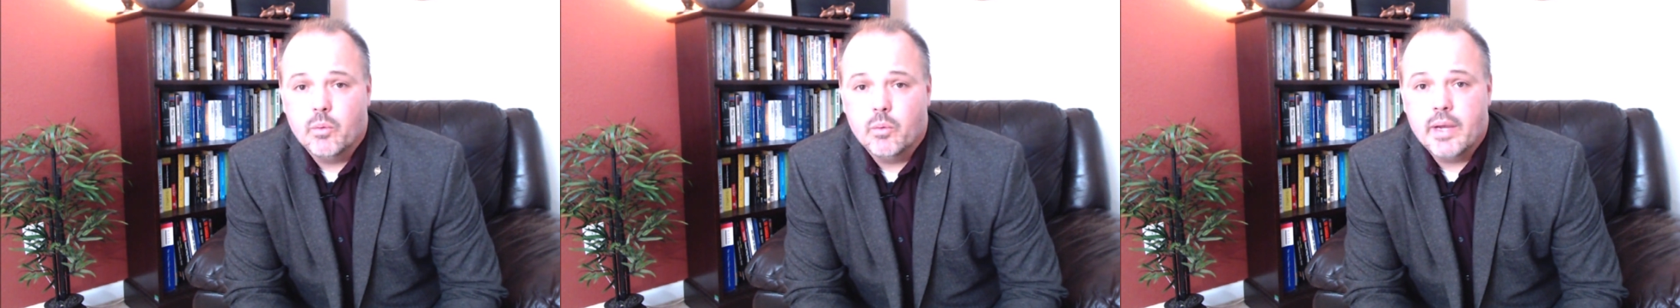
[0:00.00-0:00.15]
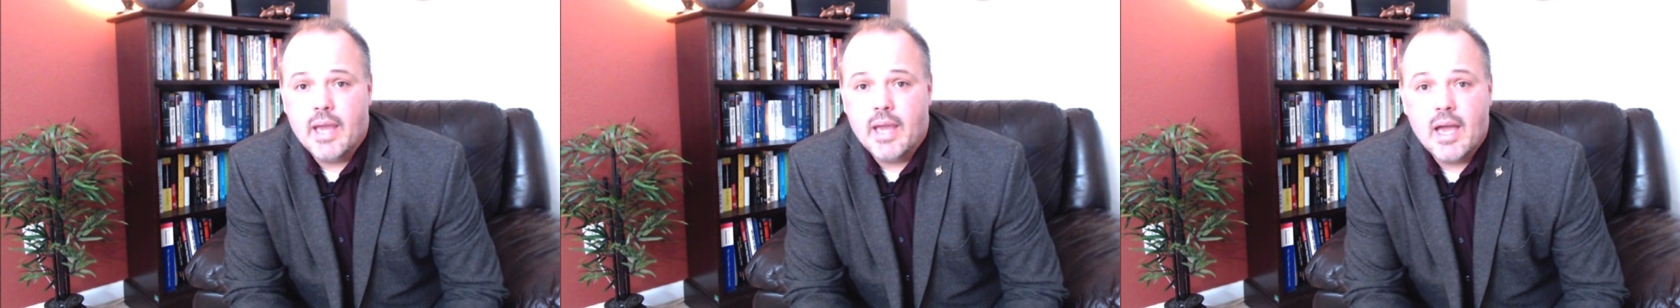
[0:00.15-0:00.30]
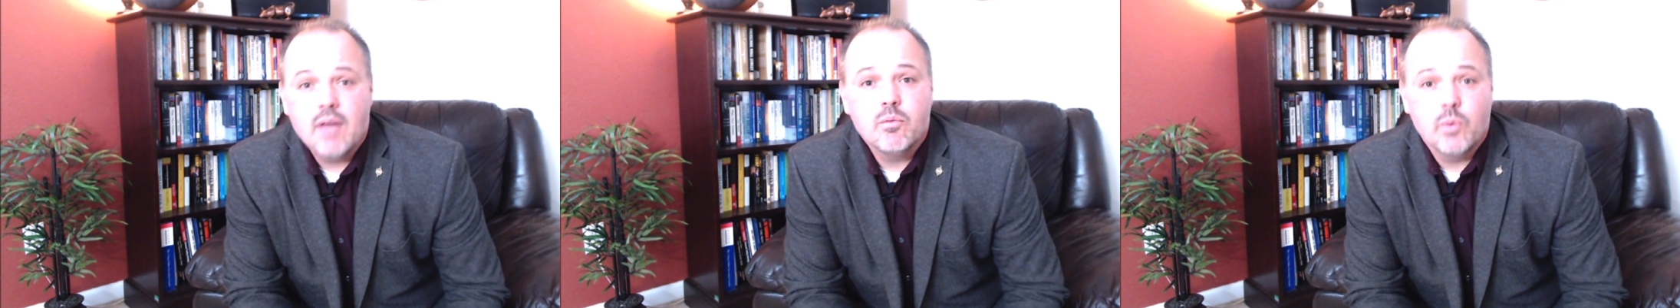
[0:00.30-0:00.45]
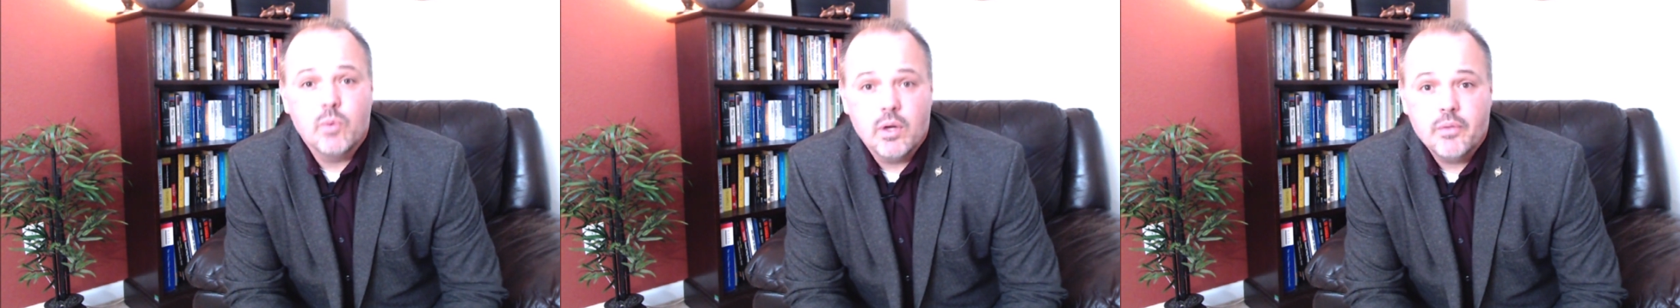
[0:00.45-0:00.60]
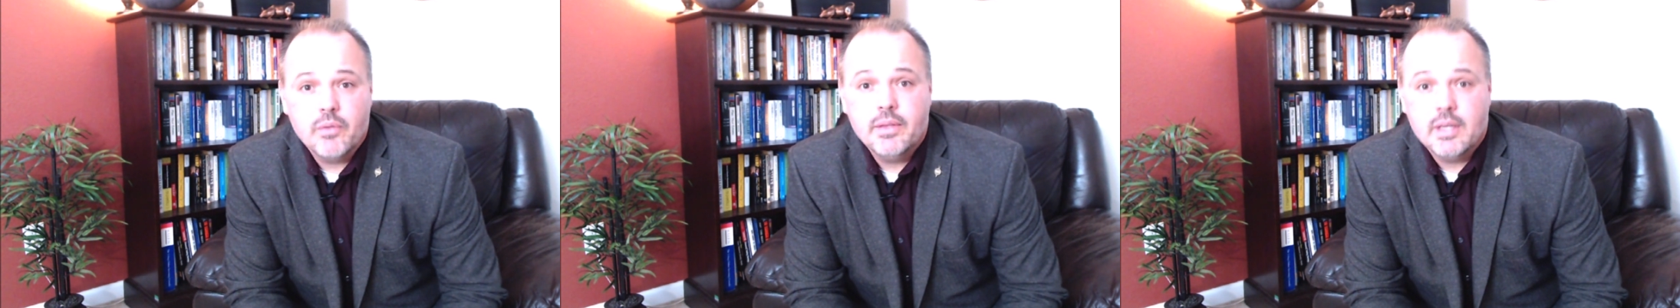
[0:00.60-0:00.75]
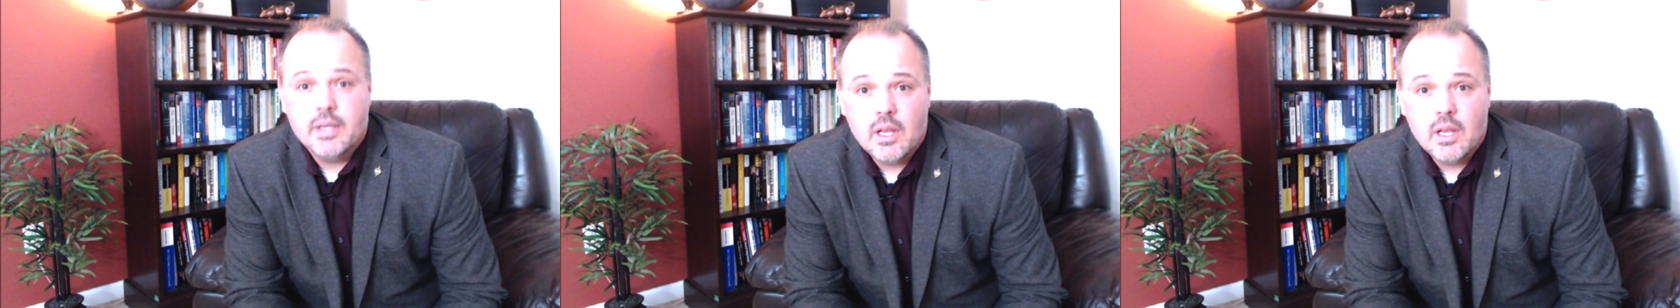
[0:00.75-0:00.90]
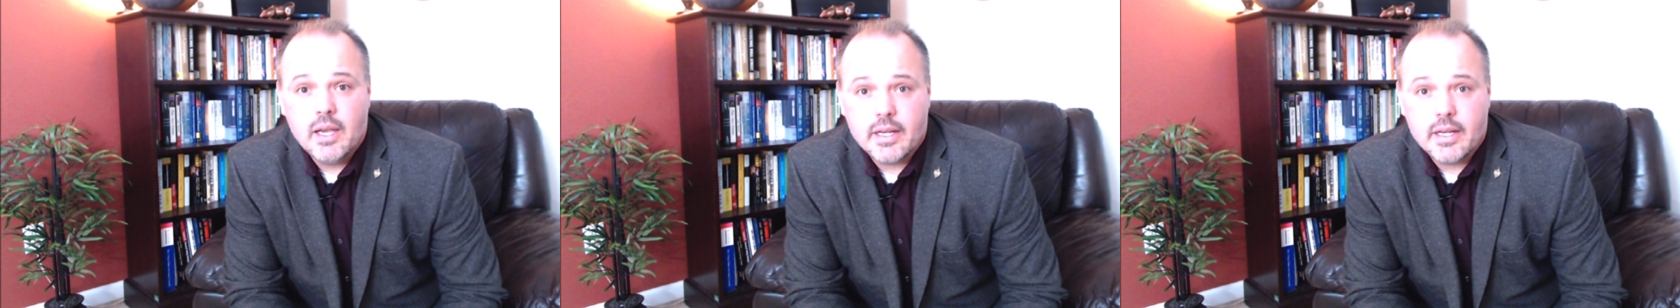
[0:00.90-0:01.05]
We have wealthy
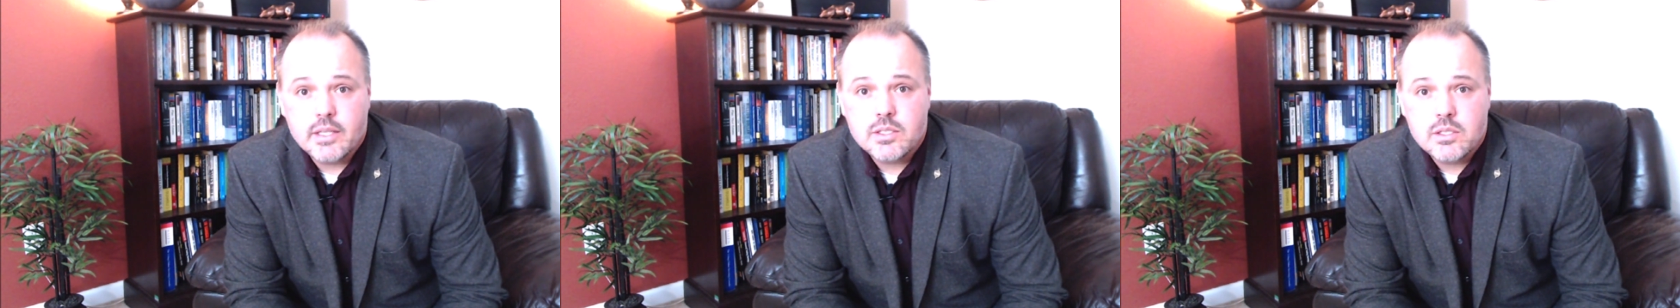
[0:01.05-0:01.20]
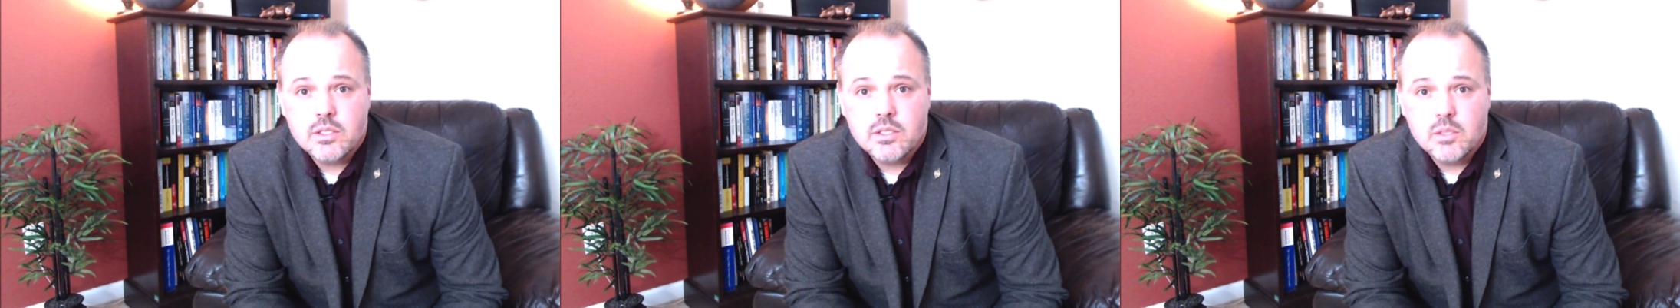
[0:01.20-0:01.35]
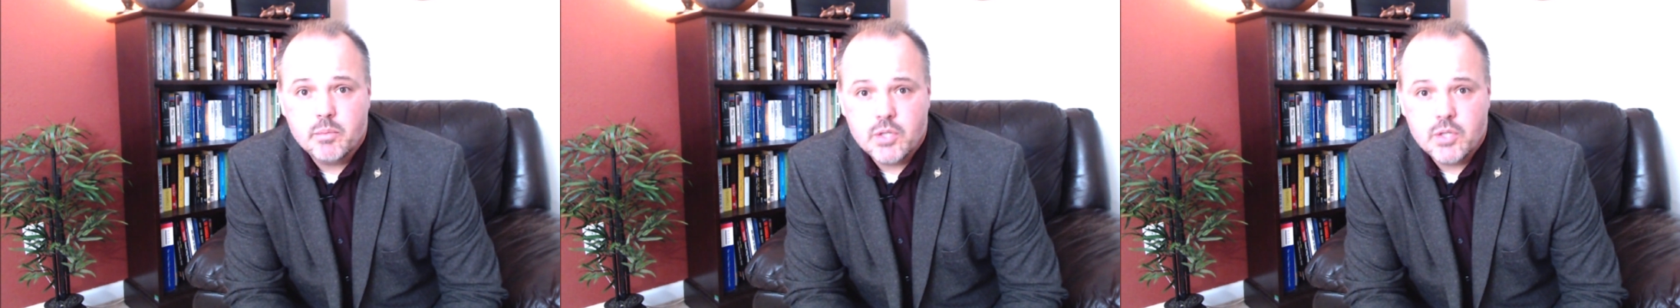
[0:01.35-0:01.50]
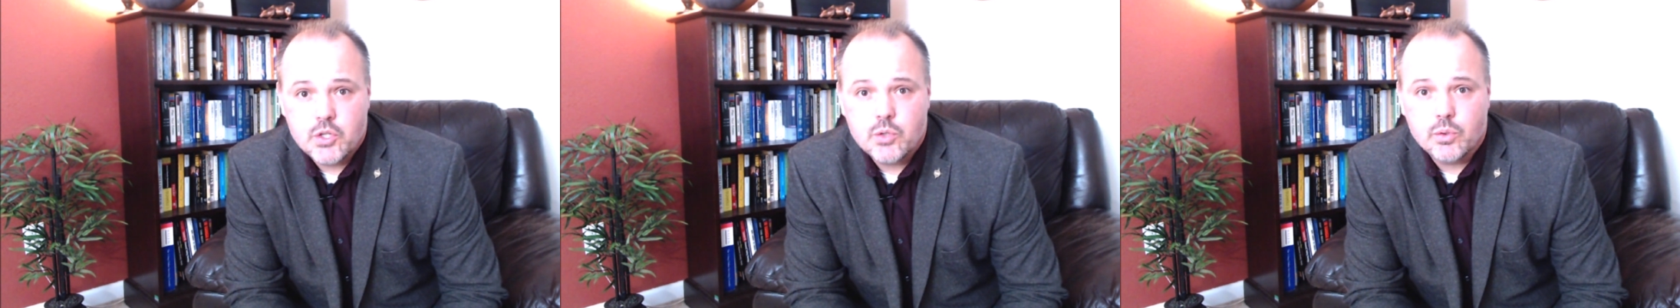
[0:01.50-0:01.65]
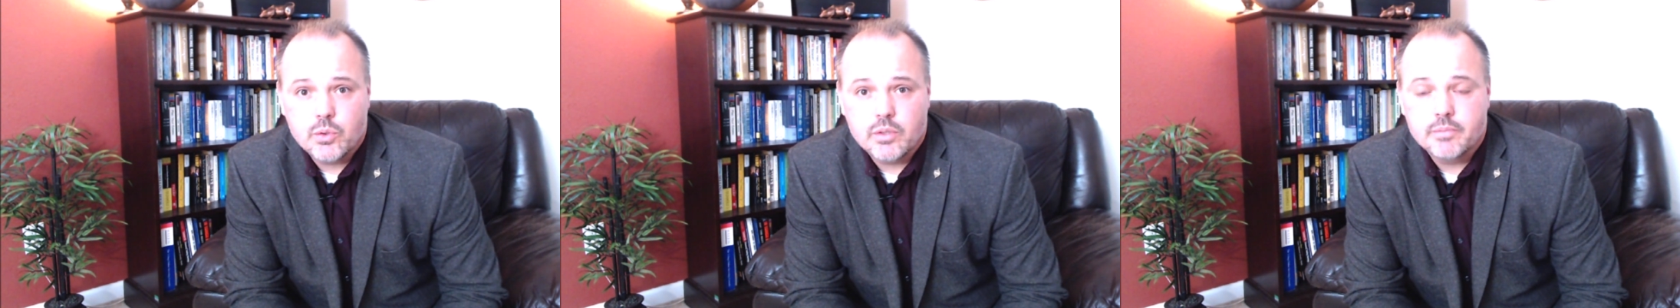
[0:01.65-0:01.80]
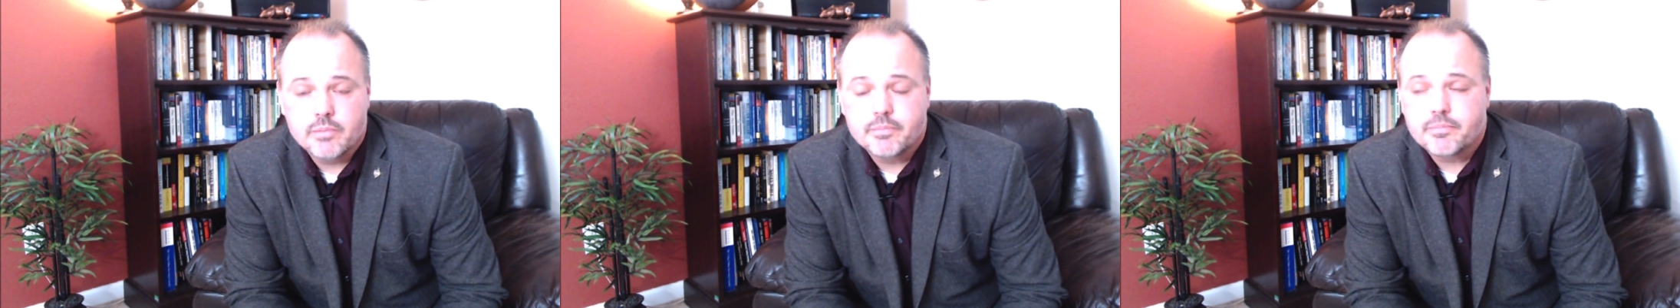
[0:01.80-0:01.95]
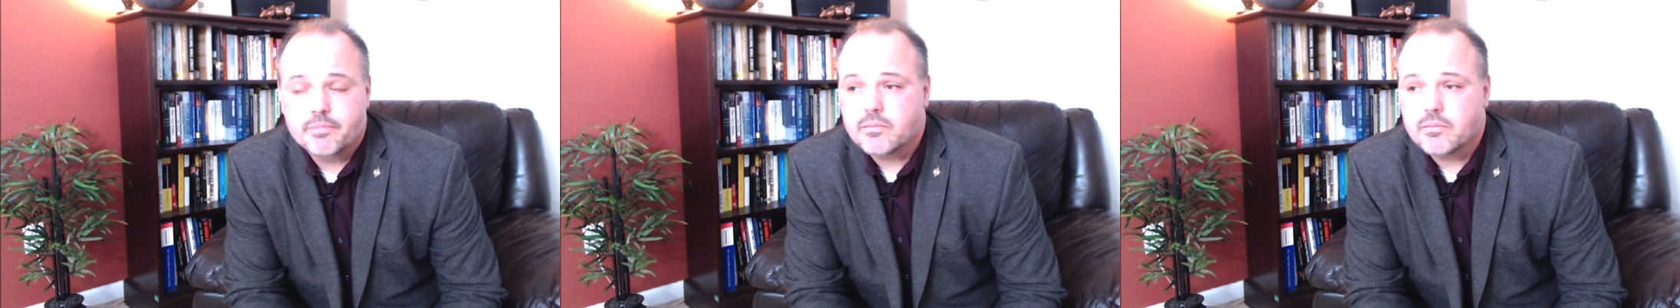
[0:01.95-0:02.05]
clients, to be sure.